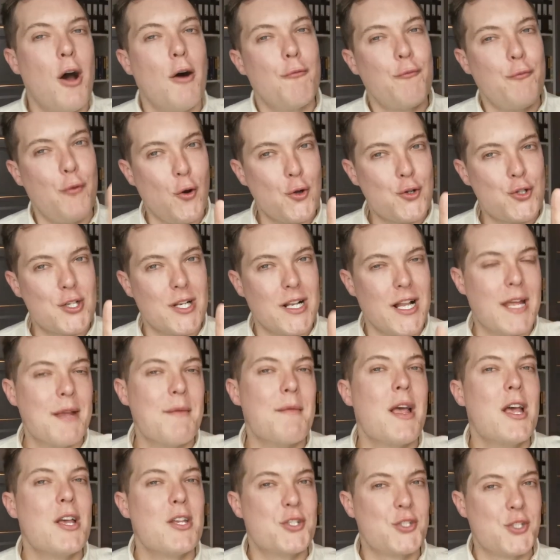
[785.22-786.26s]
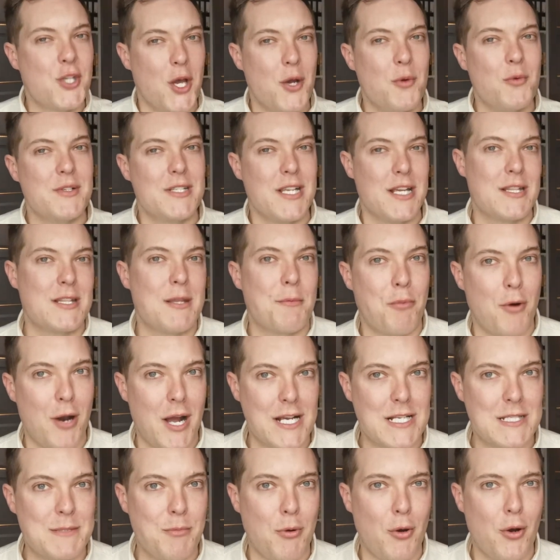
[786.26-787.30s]
Unfortunately, so did the
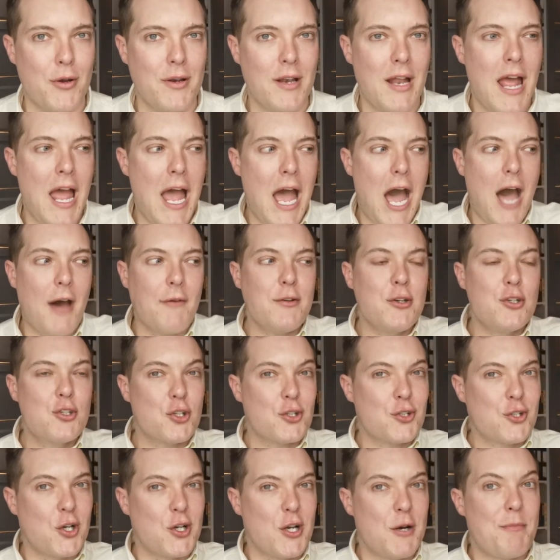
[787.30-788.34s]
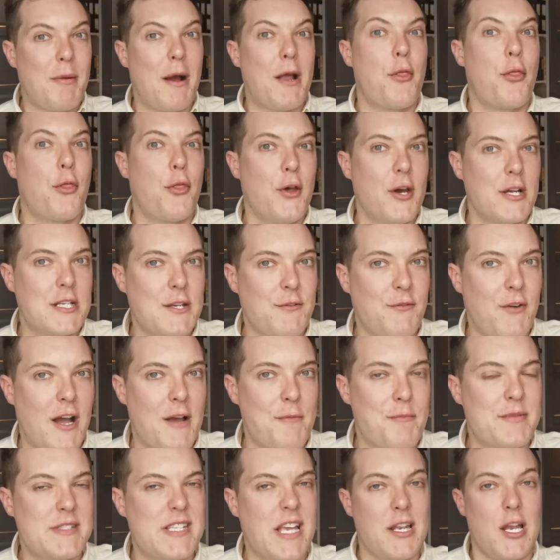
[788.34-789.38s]
price point. Having just gone up by
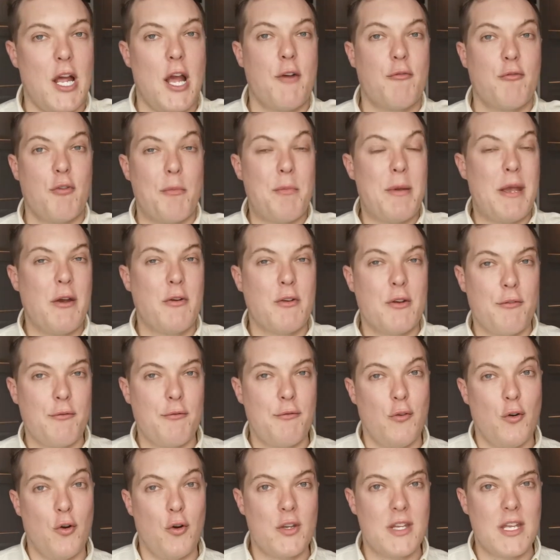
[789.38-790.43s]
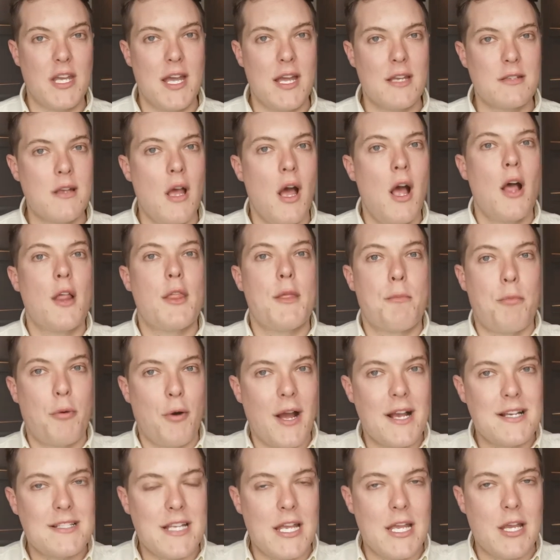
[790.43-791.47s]
35% over a period of four years, the
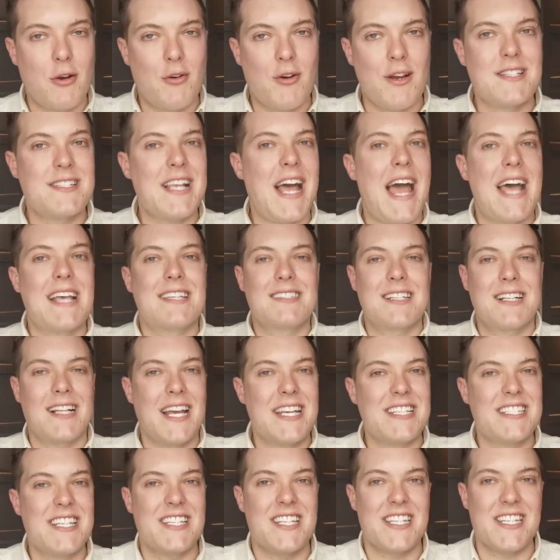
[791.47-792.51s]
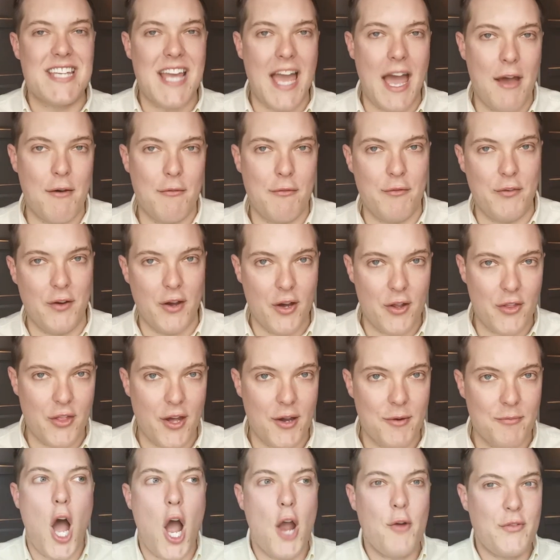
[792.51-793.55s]
price increase escalated yet further.
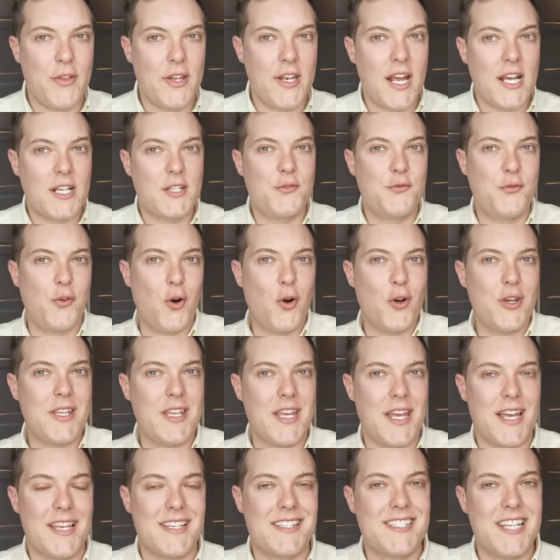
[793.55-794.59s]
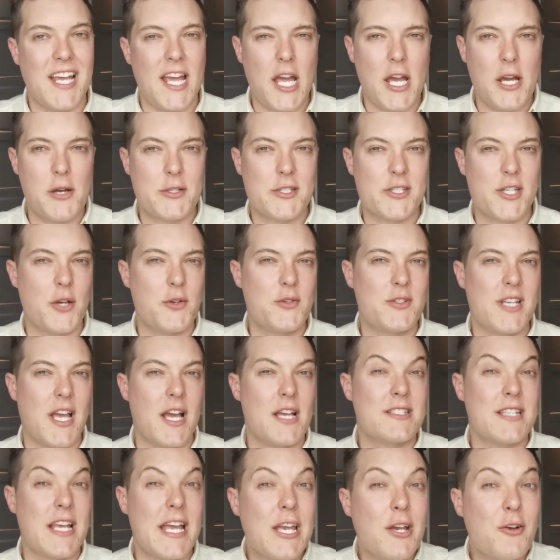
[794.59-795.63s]
Over the next four years, TA
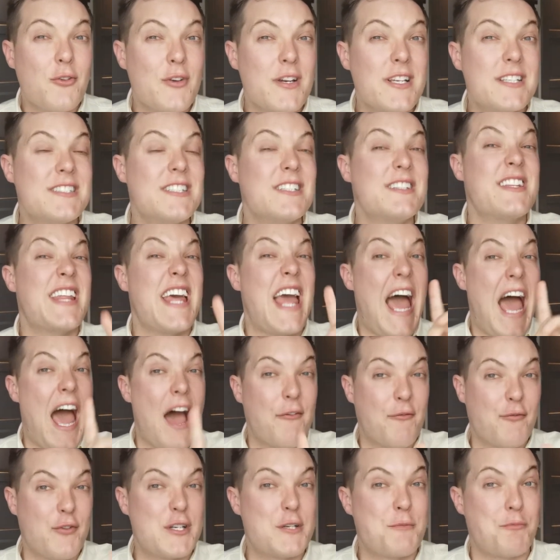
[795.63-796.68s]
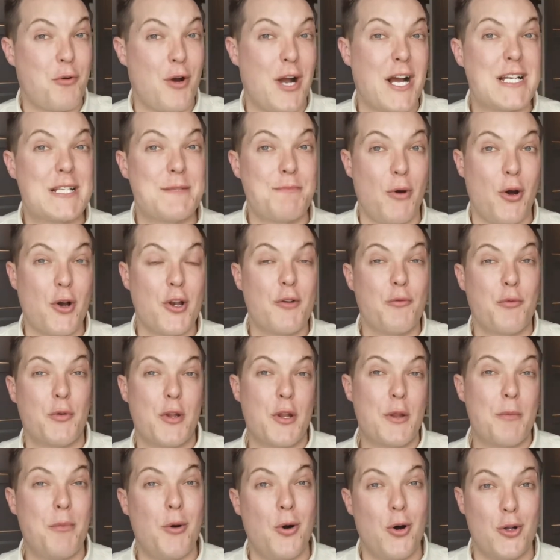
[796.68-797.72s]
Associates increased the average price point of one
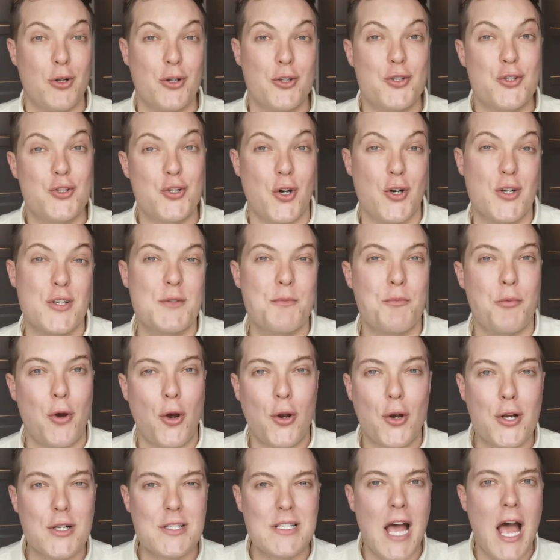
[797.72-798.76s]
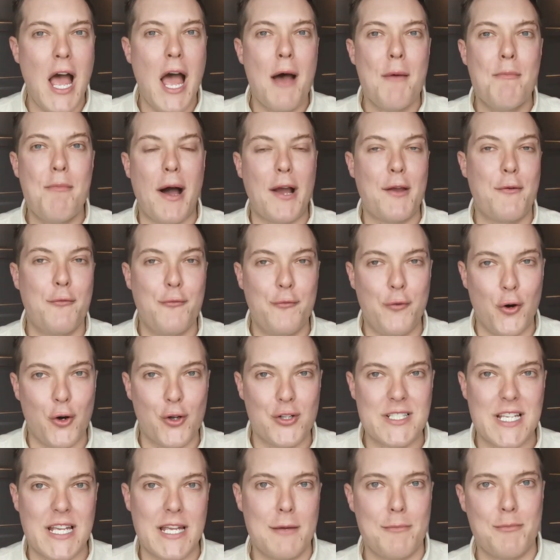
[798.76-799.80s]
of the Paula's Choice products by
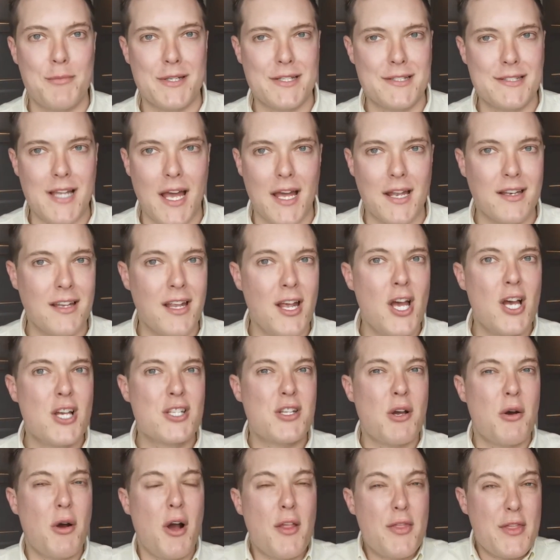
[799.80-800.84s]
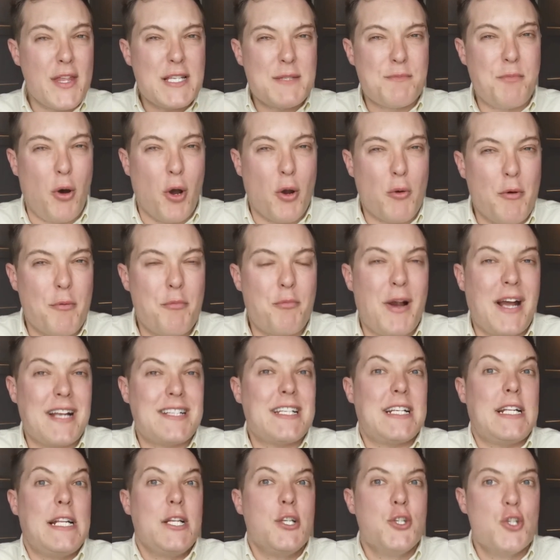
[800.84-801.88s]
40%. So at this point, we've
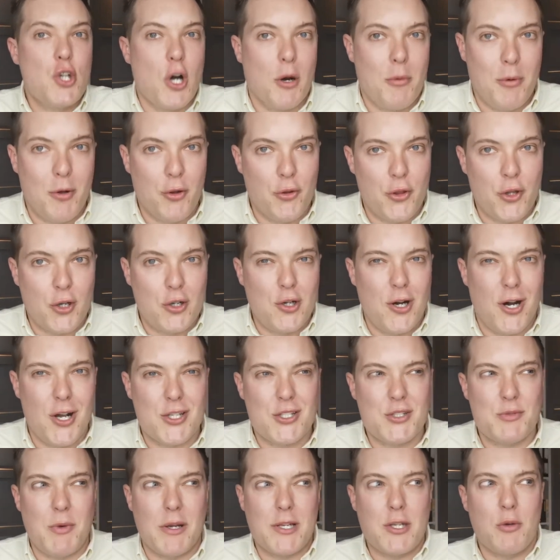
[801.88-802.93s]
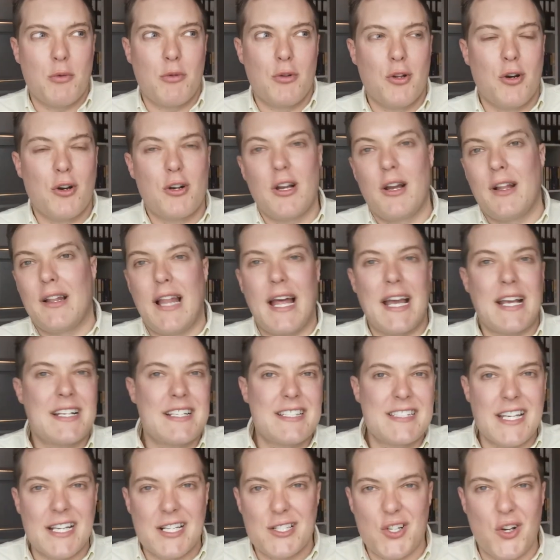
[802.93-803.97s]
practically doubled the cost when you look at like
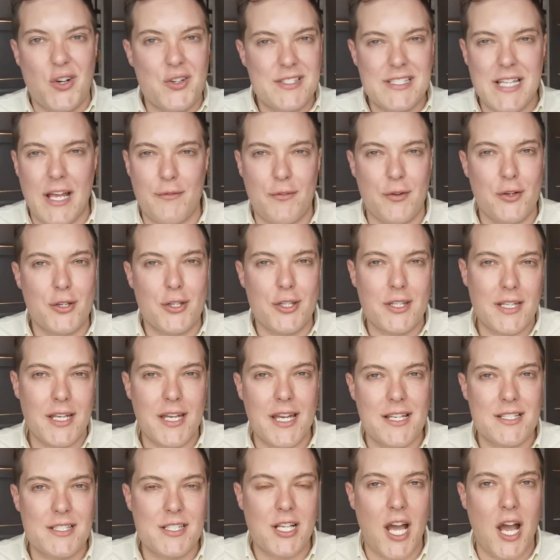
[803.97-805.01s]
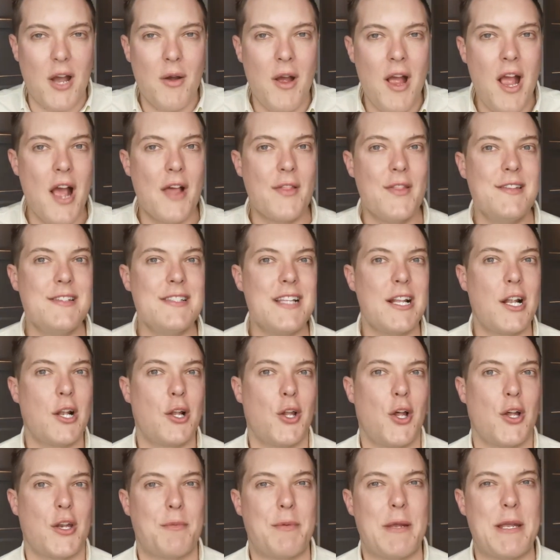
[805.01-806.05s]
six or seven years ago. This led a
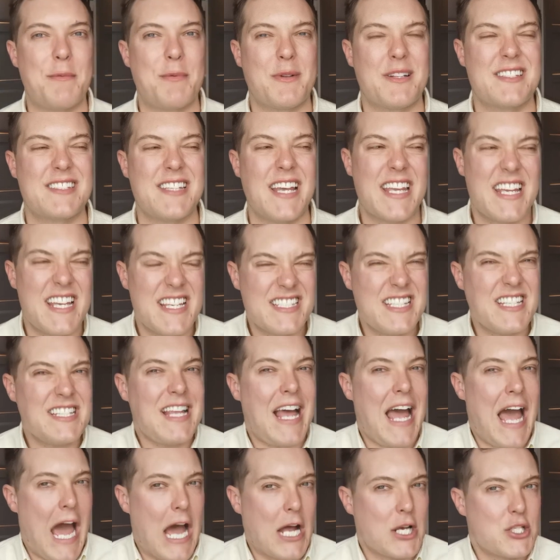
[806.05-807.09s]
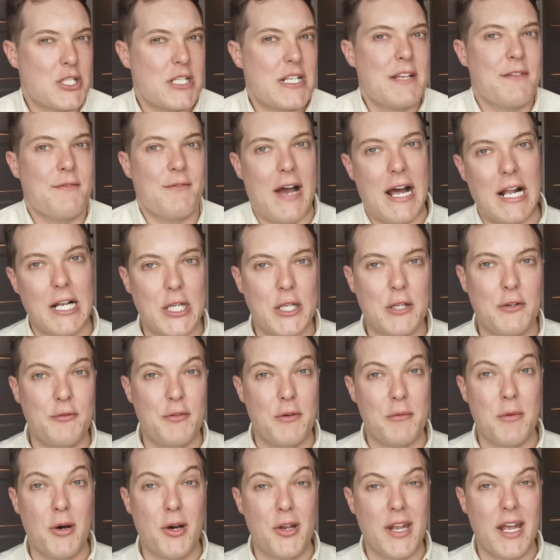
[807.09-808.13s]
lot of people to say, is this actually value
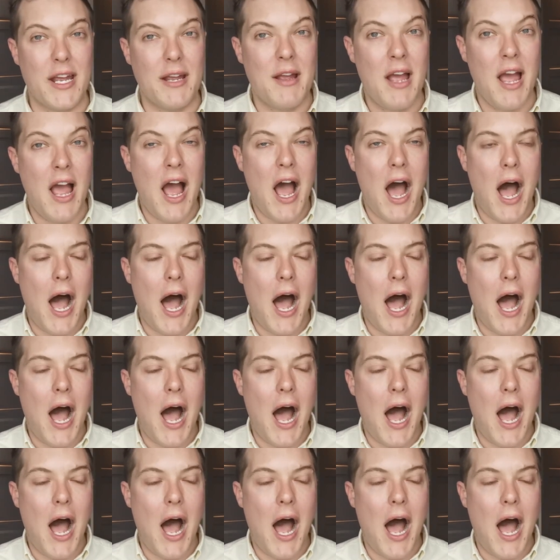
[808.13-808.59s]
for money?